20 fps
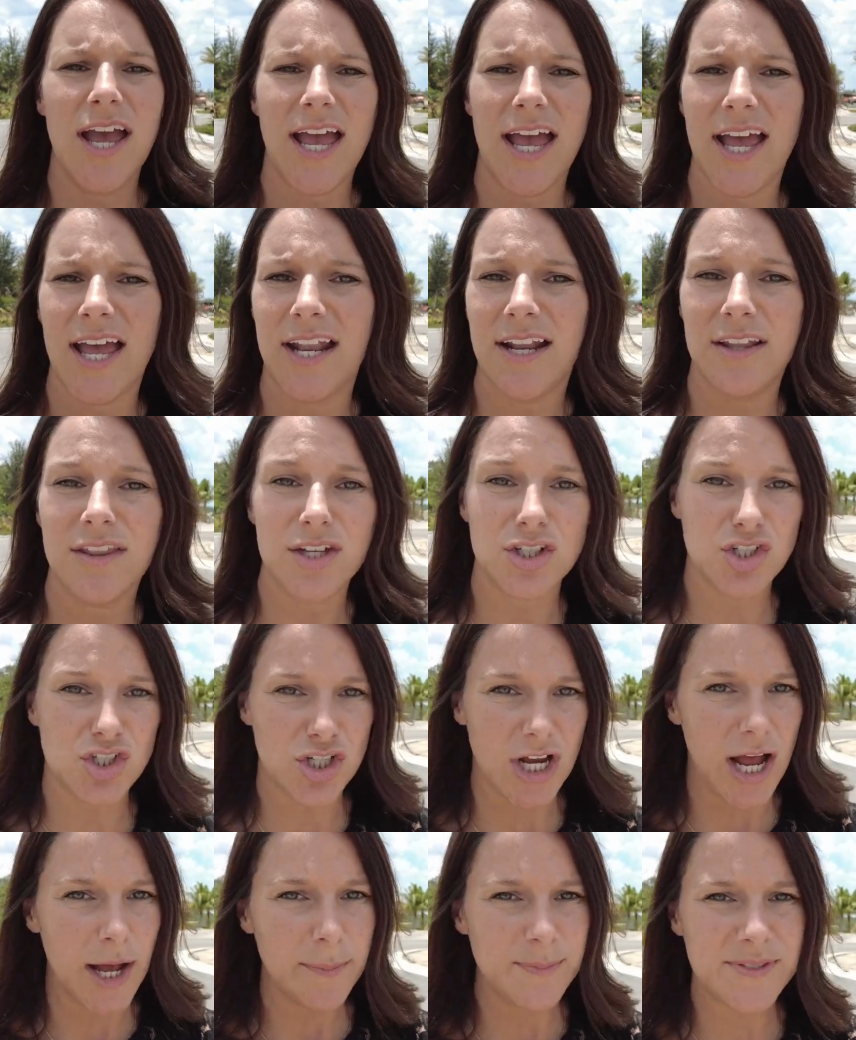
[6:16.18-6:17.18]
and the
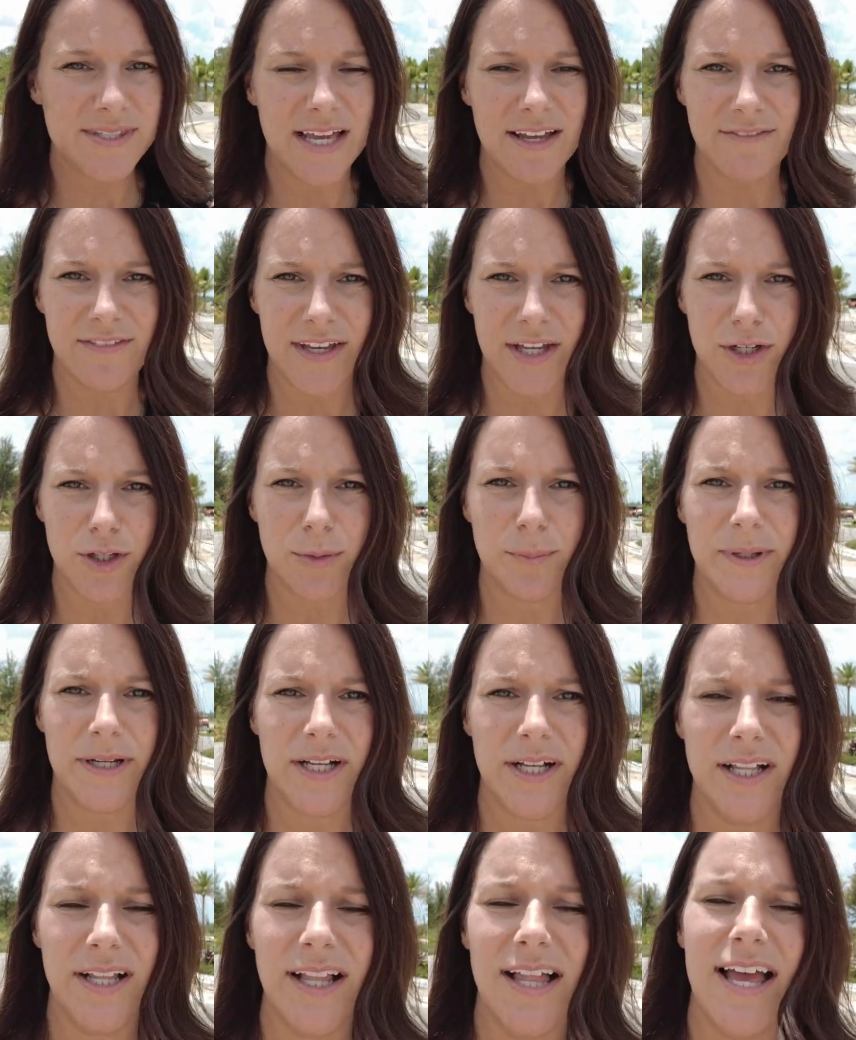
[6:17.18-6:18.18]
shops at
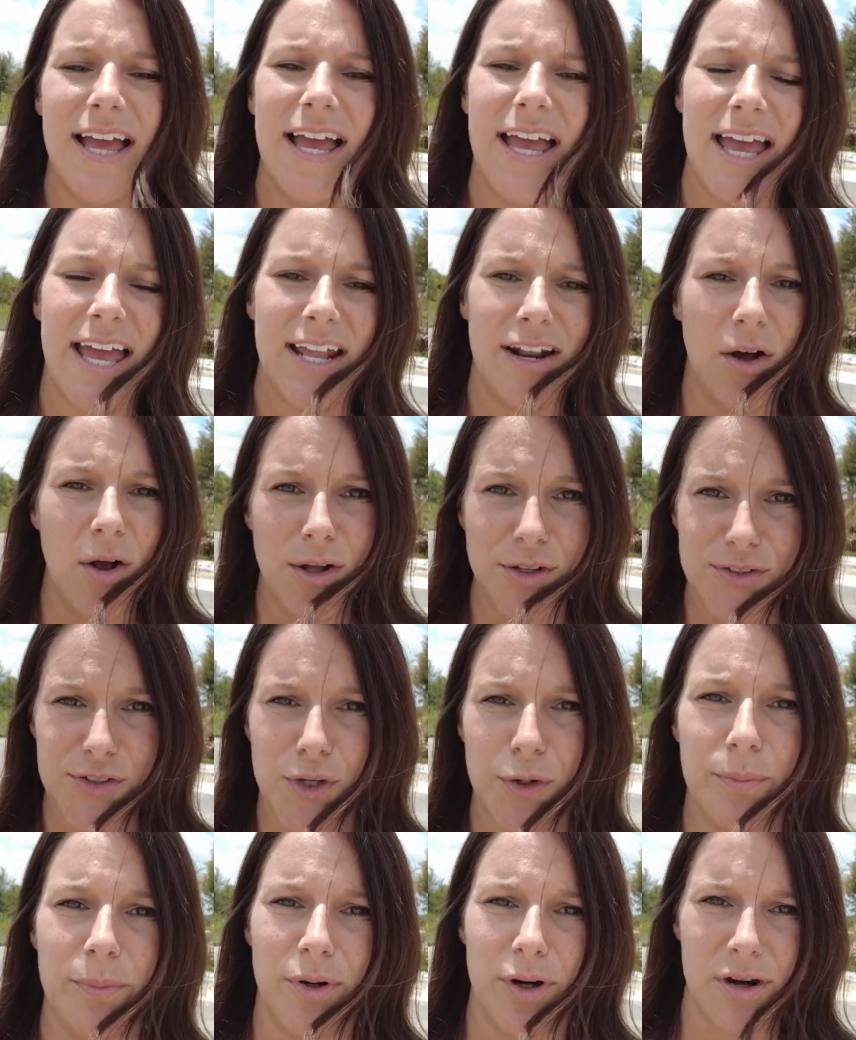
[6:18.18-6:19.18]
Vanderbilt and
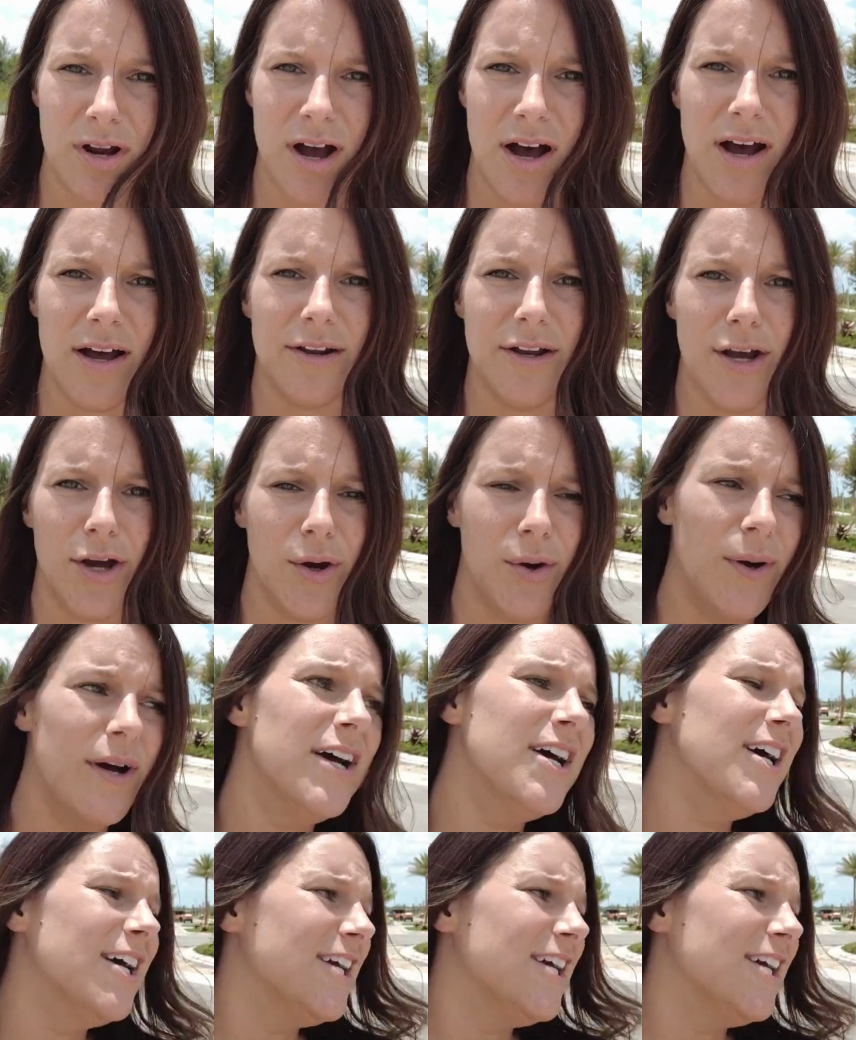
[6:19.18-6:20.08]
also Mercado.